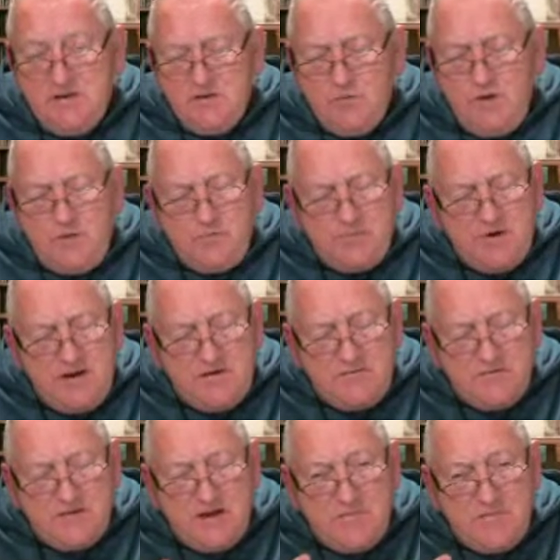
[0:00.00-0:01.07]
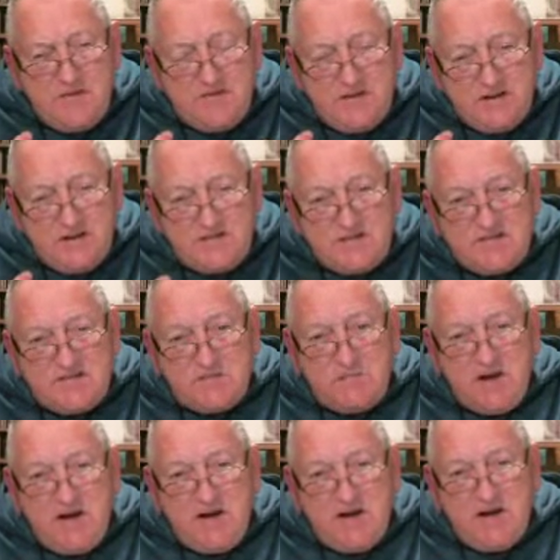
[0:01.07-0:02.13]
We pray for them in their
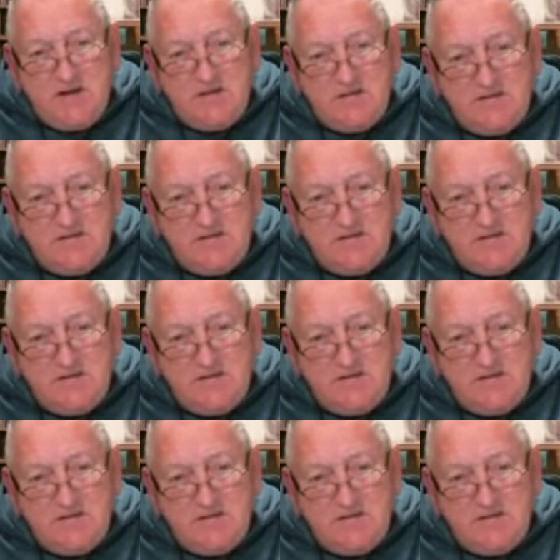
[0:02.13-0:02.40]
despair